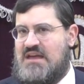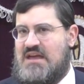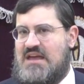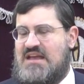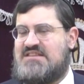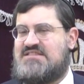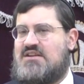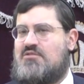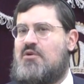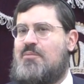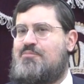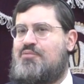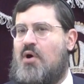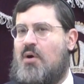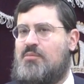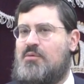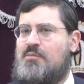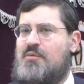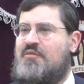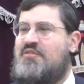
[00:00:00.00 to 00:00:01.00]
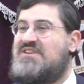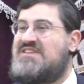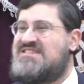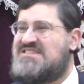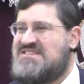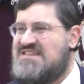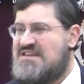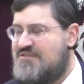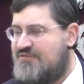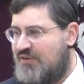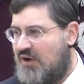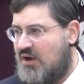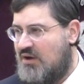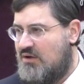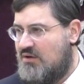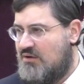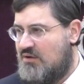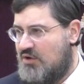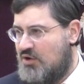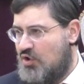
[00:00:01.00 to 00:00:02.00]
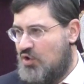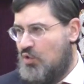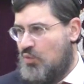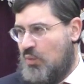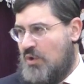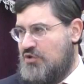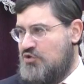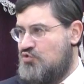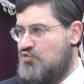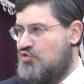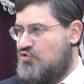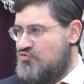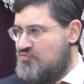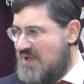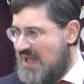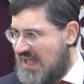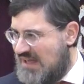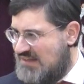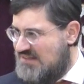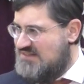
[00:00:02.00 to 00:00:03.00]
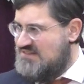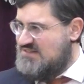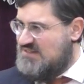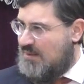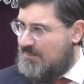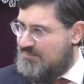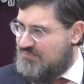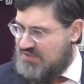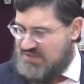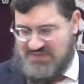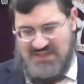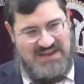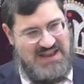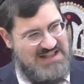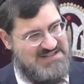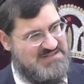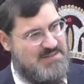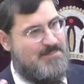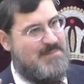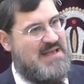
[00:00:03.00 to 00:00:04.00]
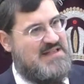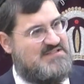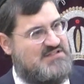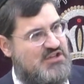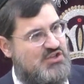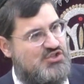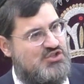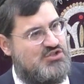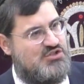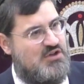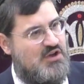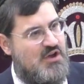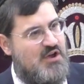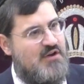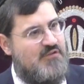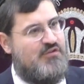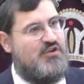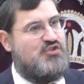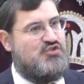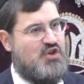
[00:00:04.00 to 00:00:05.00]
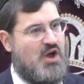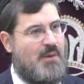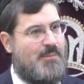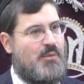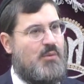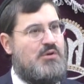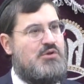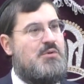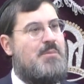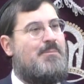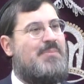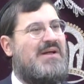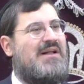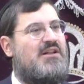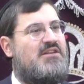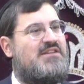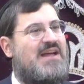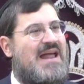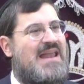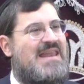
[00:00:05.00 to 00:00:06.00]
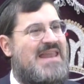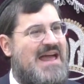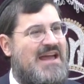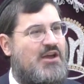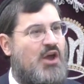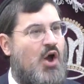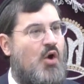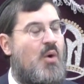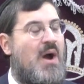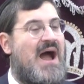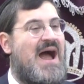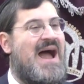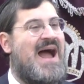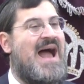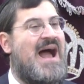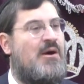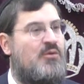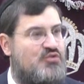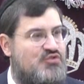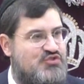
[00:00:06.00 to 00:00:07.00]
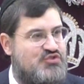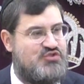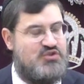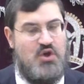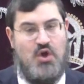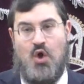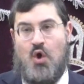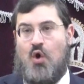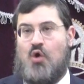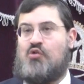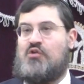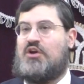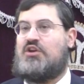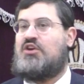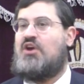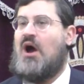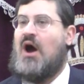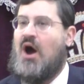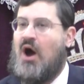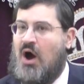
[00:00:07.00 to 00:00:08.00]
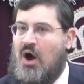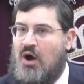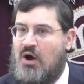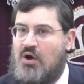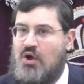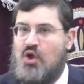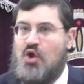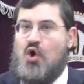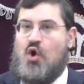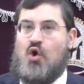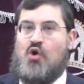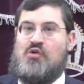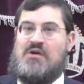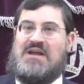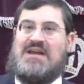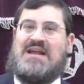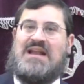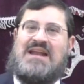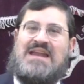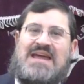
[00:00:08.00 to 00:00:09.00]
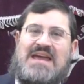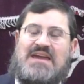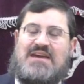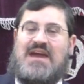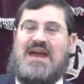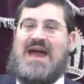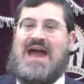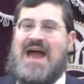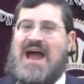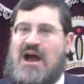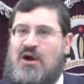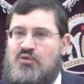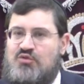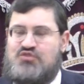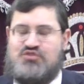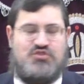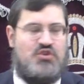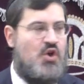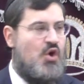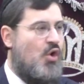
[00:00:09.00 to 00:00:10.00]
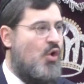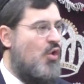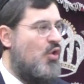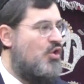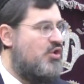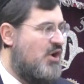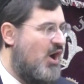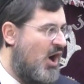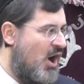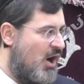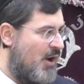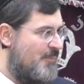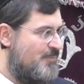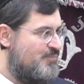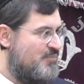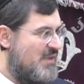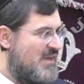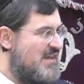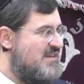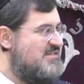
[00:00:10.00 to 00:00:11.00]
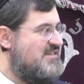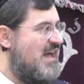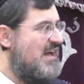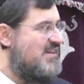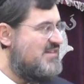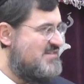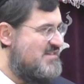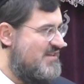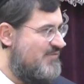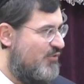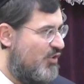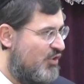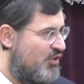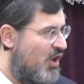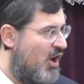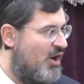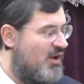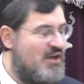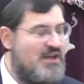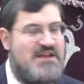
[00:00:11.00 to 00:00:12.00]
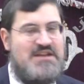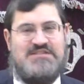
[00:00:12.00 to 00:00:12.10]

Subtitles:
Is there a problem of ksiva when you create something that has a message? For example, when you build a Lego house, or a car, or a click house or car, is that ksiva or not?